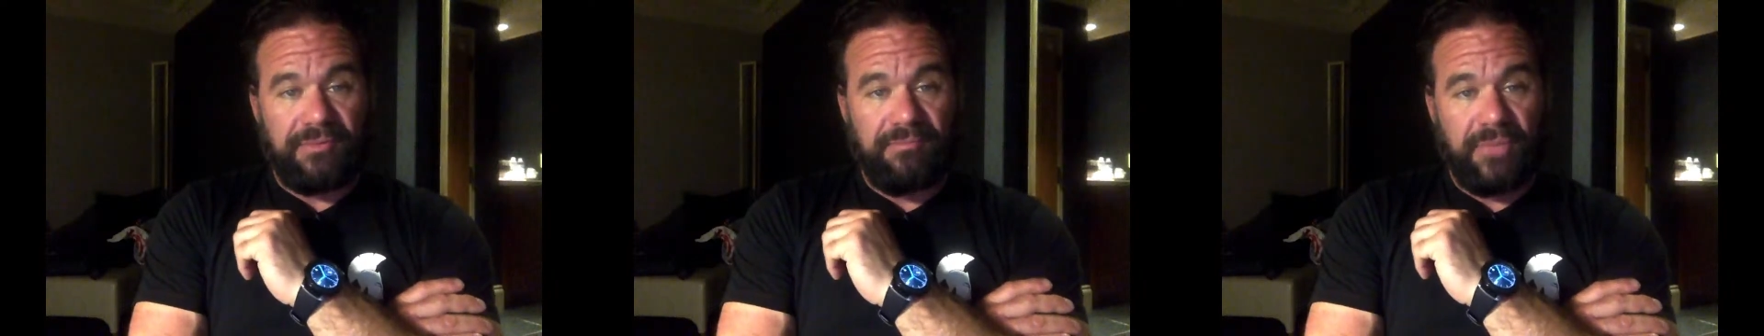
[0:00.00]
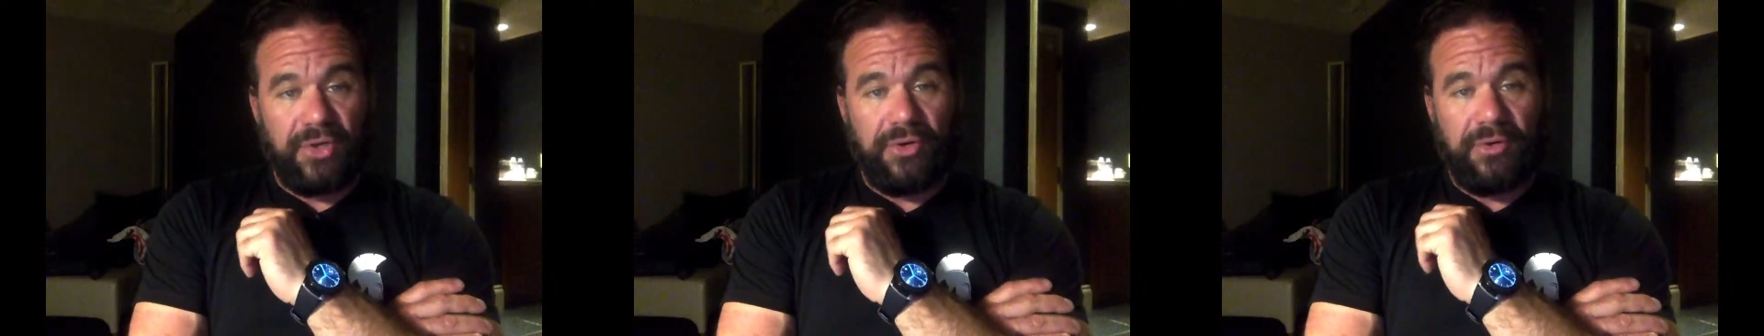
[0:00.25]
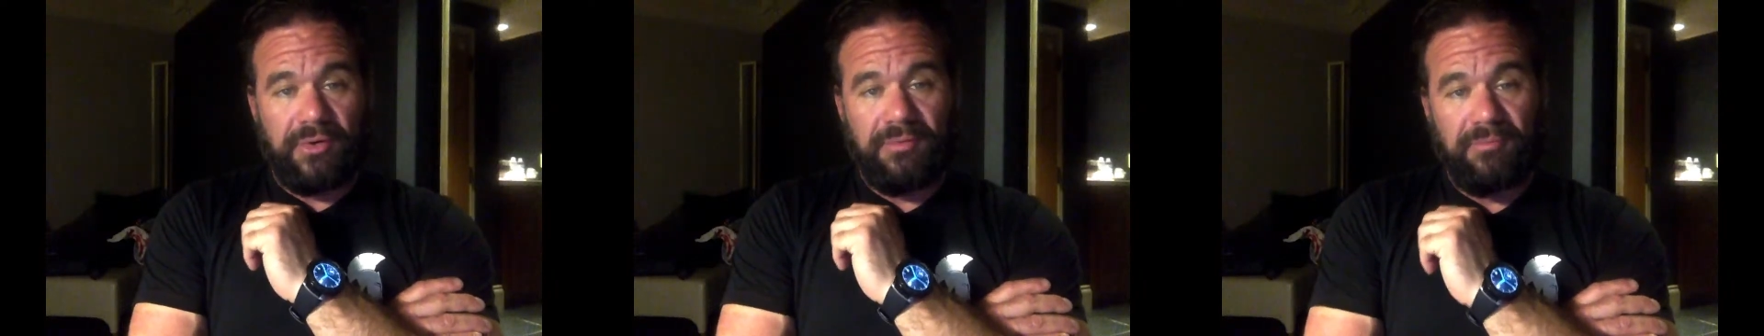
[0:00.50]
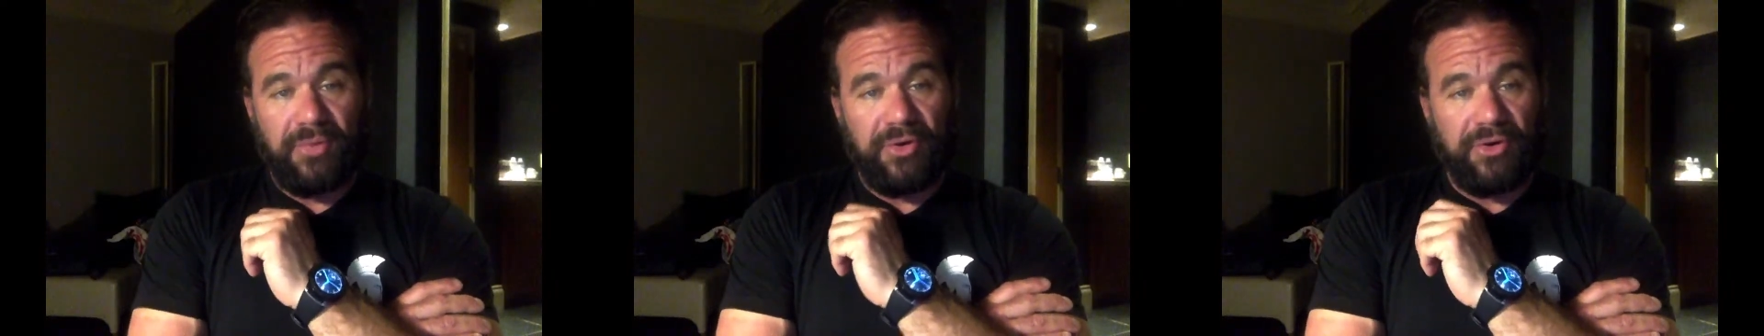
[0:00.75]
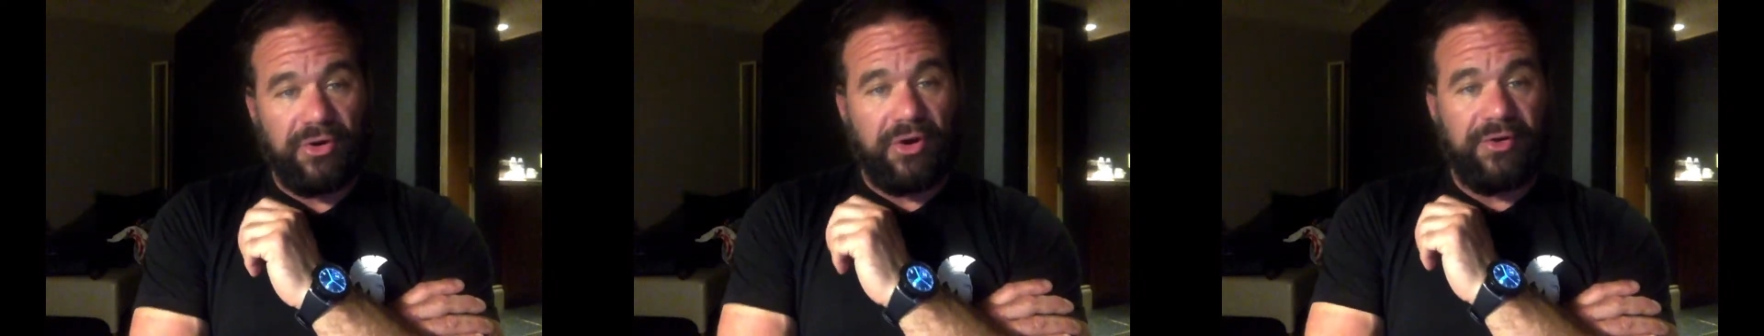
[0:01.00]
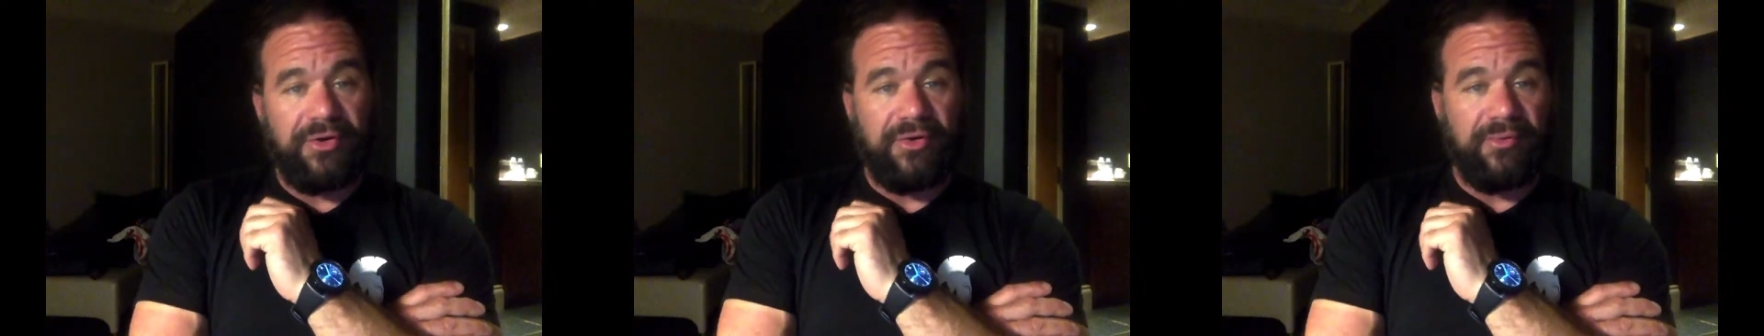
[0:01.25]
Murder
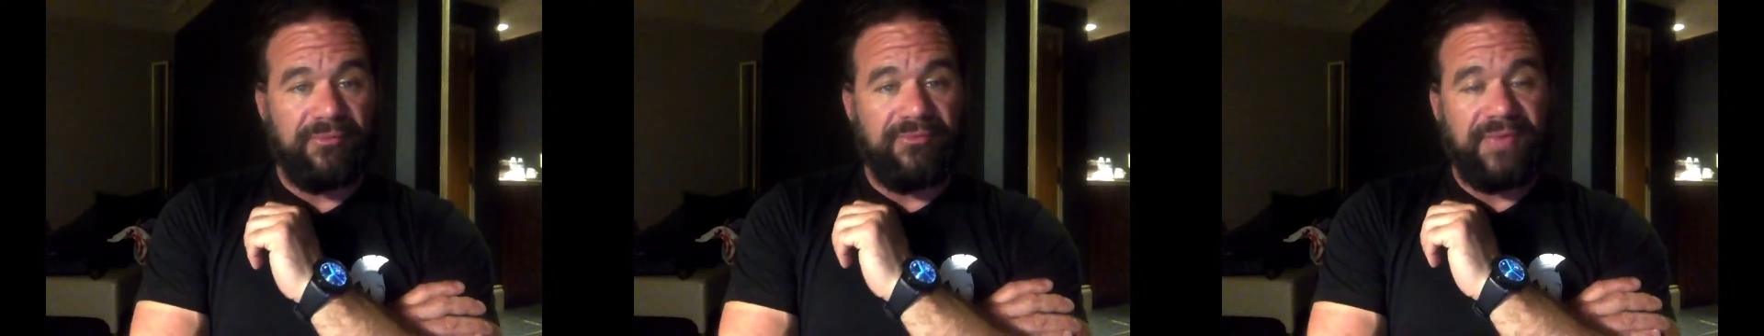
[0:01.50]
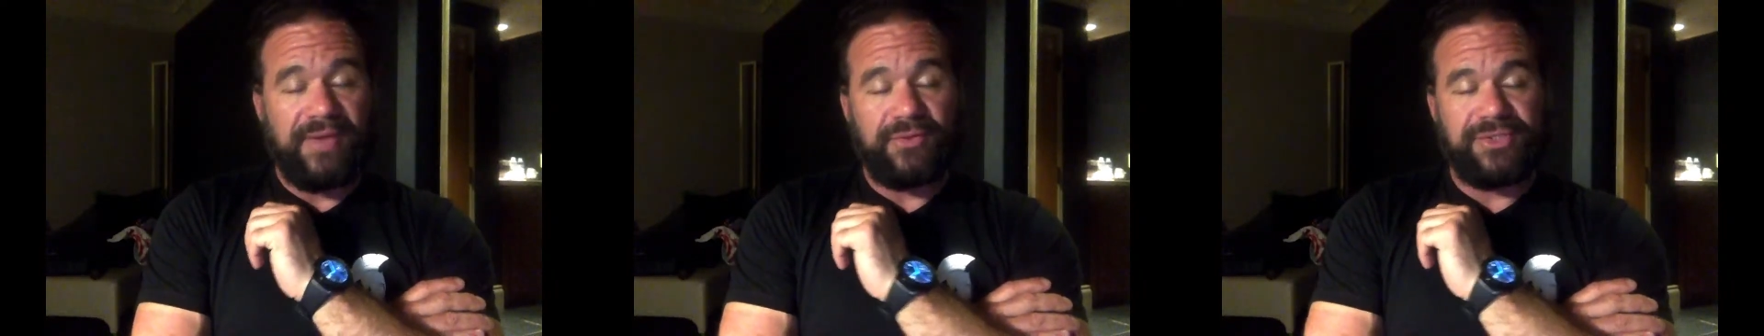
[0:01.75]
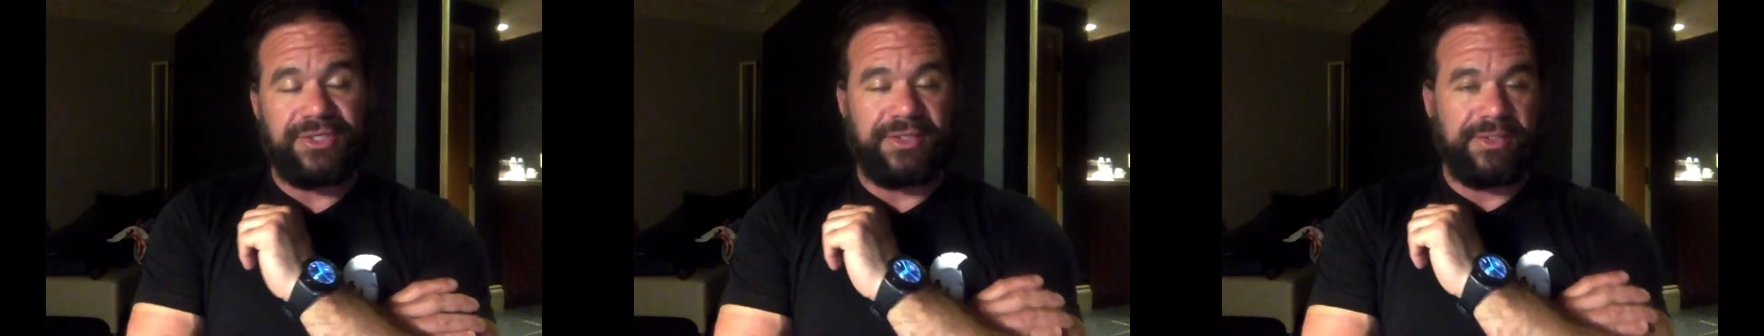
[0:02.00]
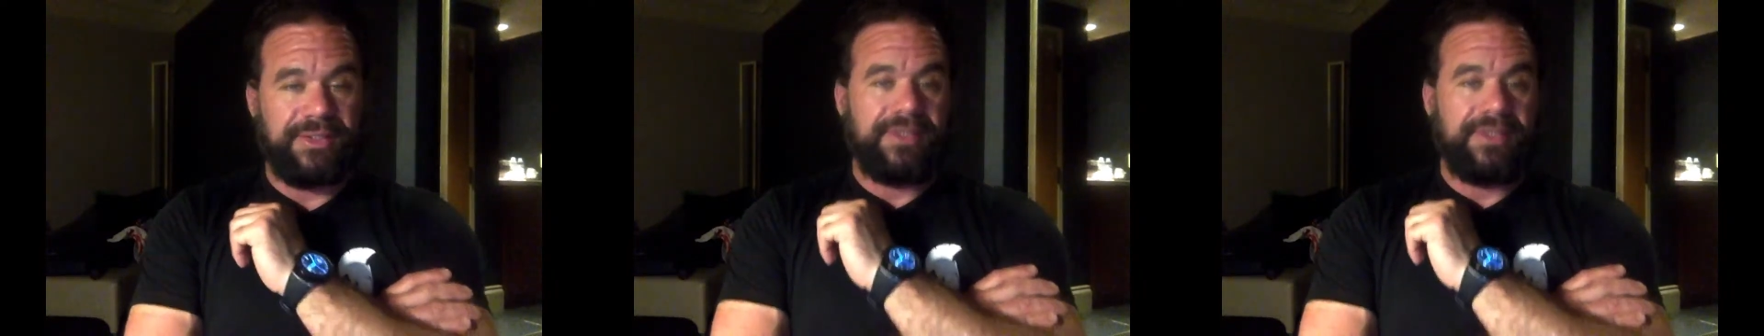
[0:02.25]
Garden Fauci.